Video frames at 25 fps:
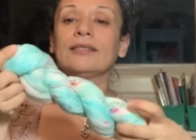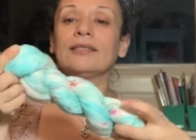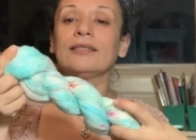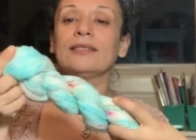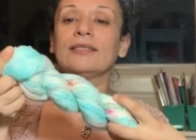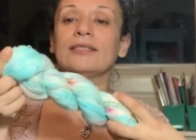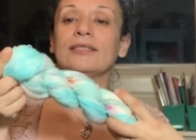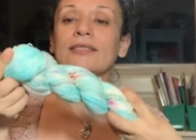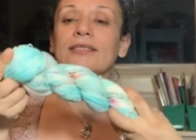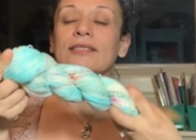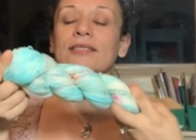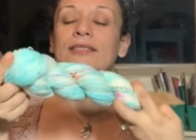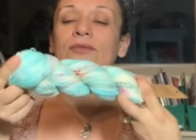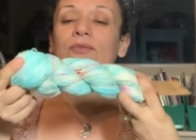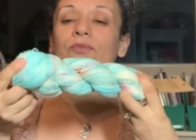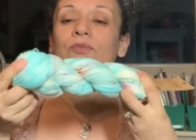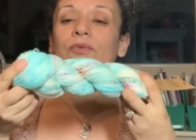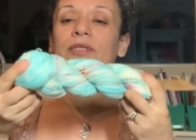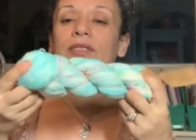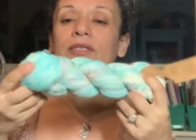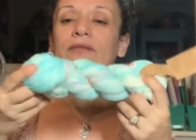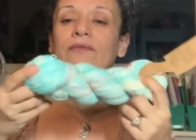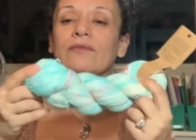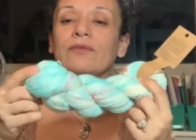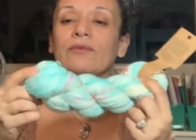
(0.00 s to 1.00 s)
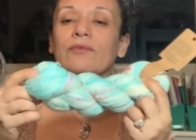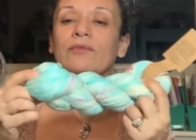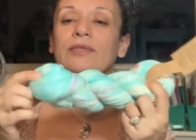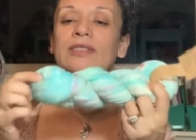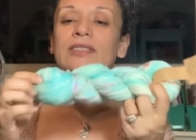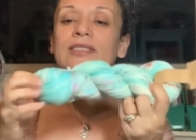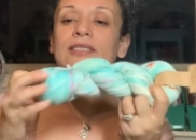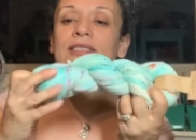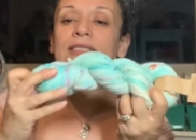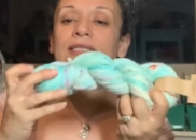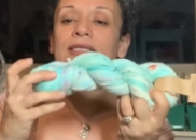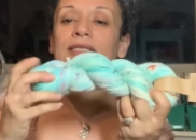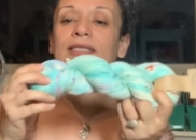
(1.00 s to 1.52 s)
this is one of the ones
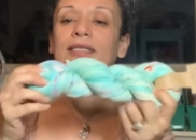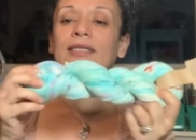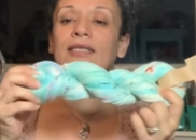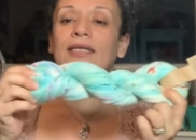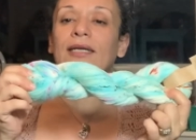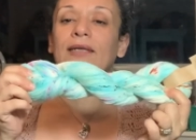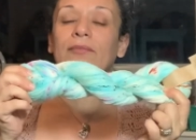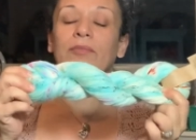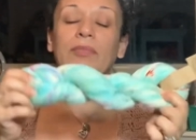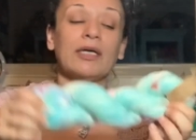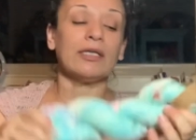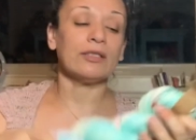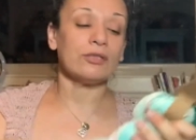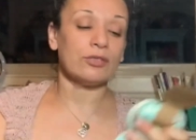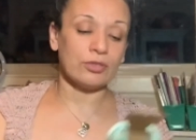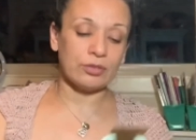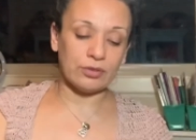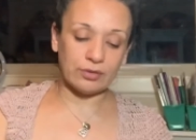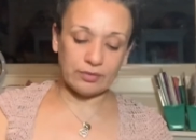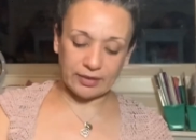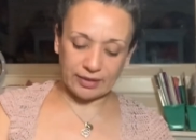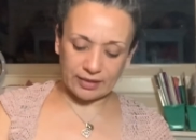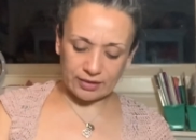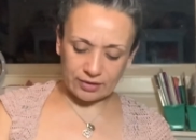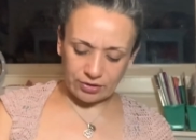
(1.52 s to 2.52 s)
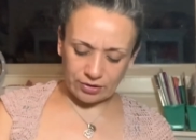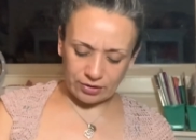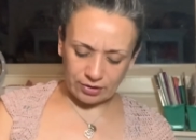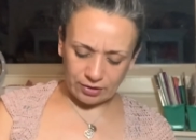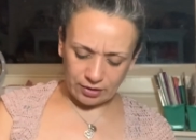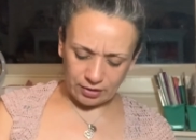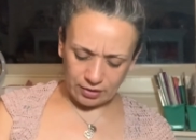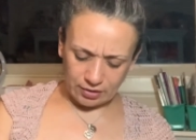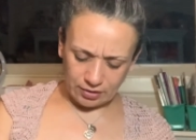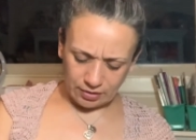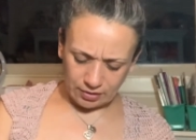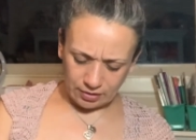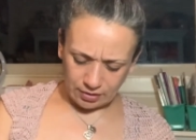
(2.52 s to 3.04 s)
that I bought two, actually.
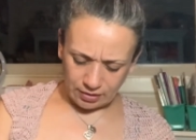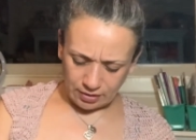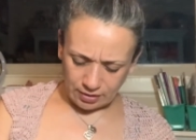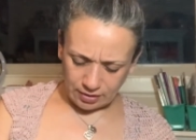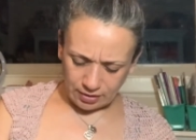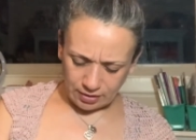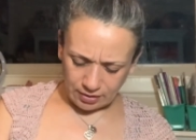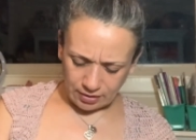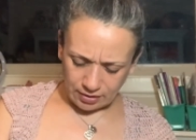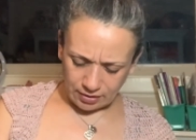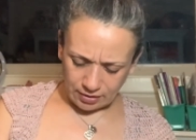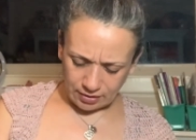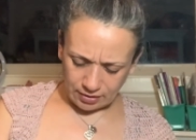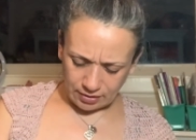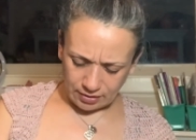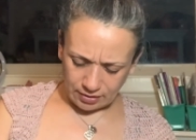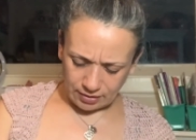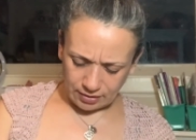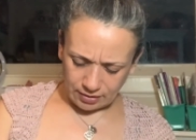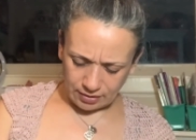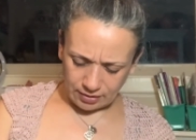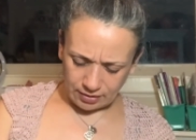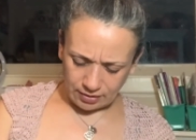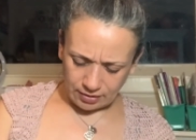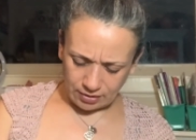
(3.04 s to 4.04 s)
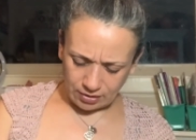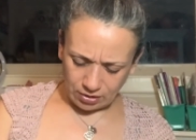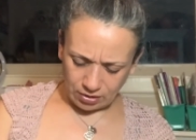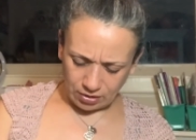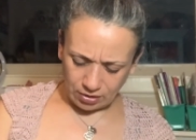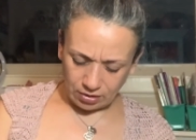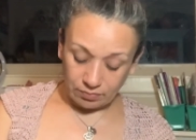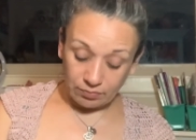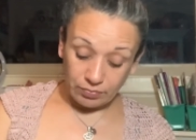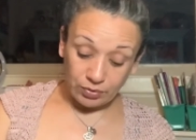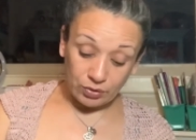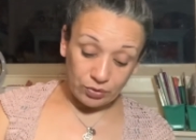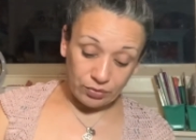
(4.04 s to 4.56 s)
It's
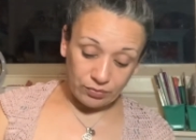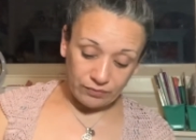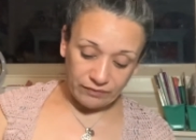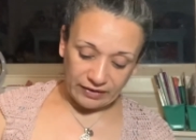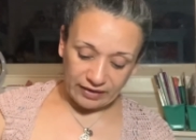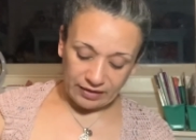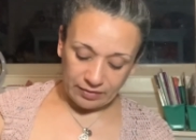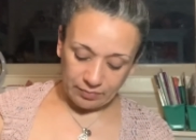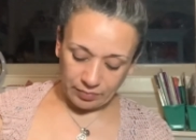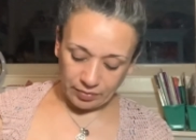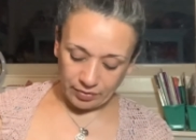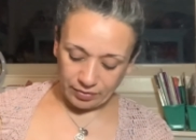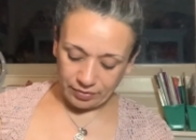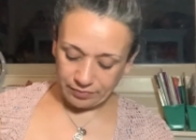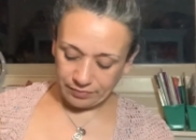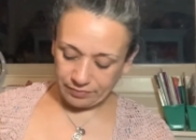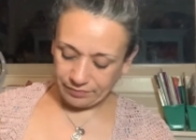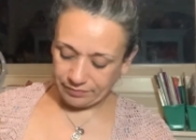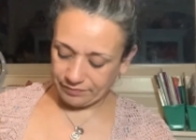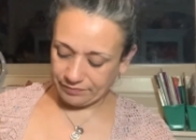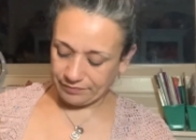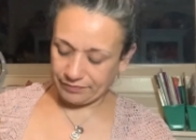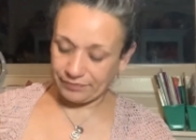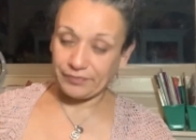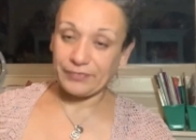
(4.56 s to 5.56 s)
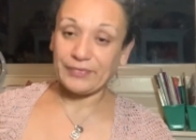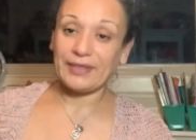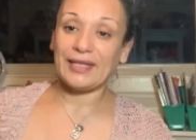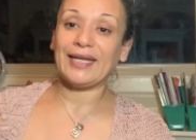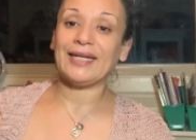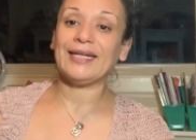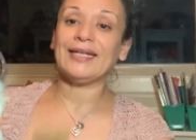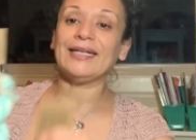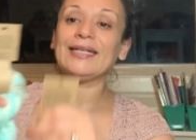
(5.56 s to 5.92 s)
called Blue Vapor and